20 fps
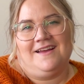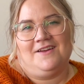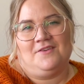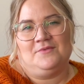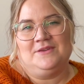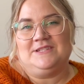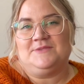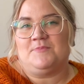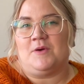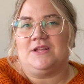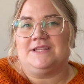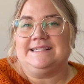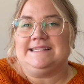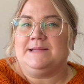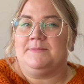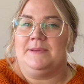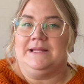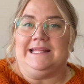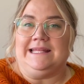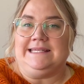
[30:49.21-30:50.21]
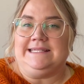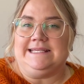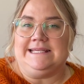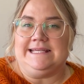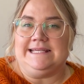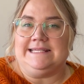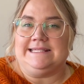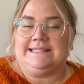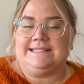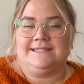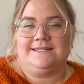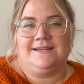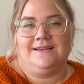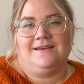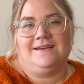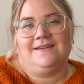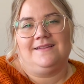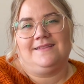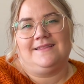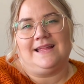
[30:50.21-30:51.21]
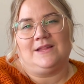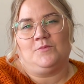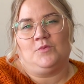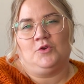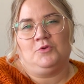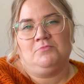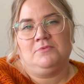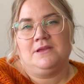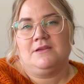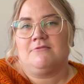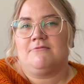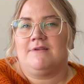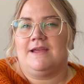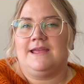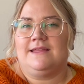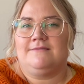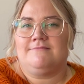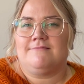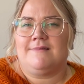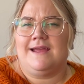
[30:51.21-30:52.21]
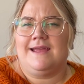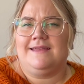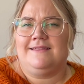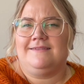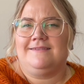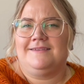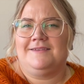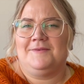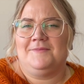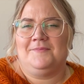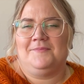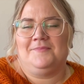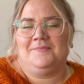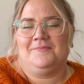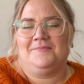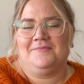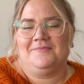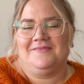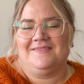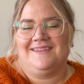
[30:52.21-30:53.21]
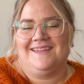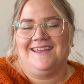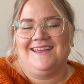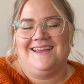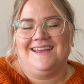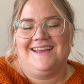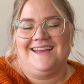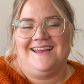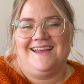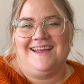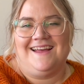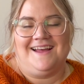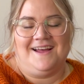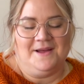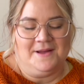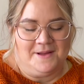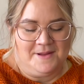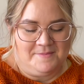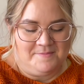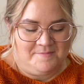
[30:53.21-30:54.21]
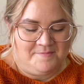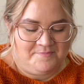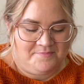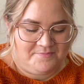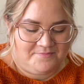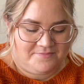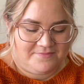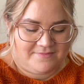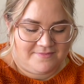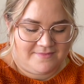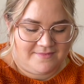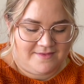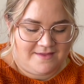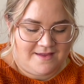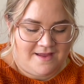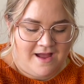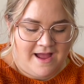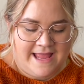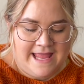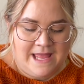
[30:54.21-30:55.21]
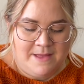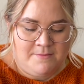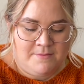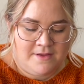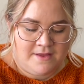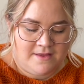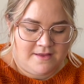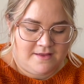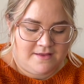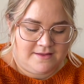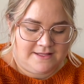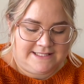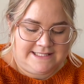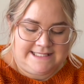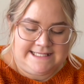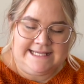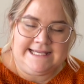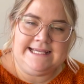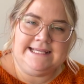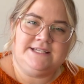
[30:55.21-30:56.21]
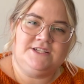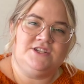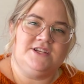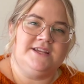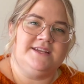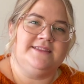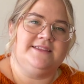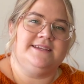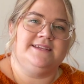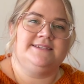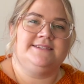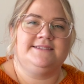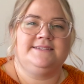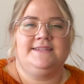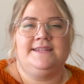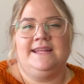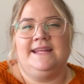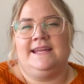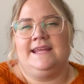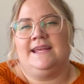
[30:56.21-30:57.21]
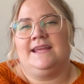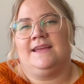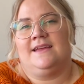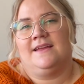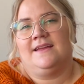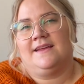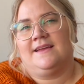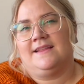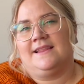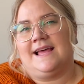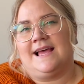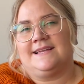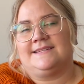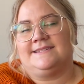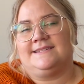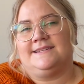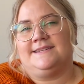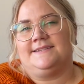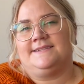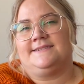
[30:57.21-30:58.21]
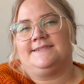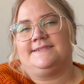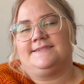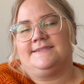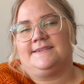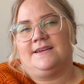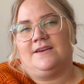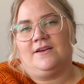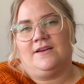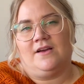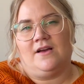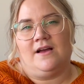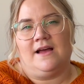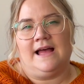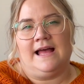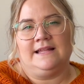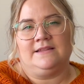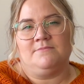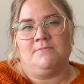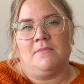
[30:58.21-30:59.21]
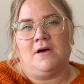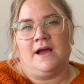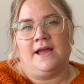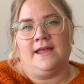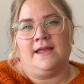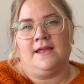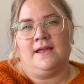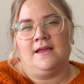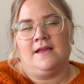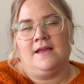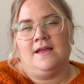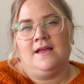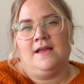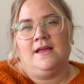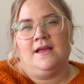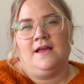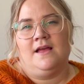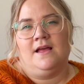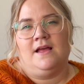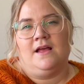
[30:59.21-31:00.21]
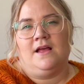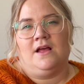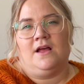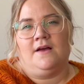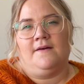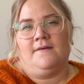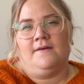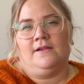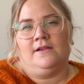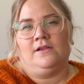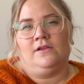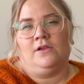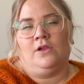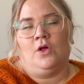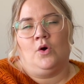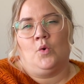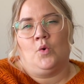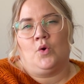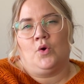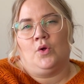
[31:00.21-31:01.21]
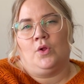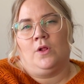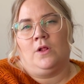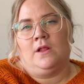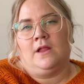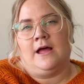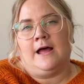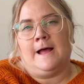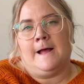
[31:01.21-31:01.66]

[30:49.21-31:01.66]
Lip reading: responsibilities. That would be great, right? I am teaching these knitting classes at my local,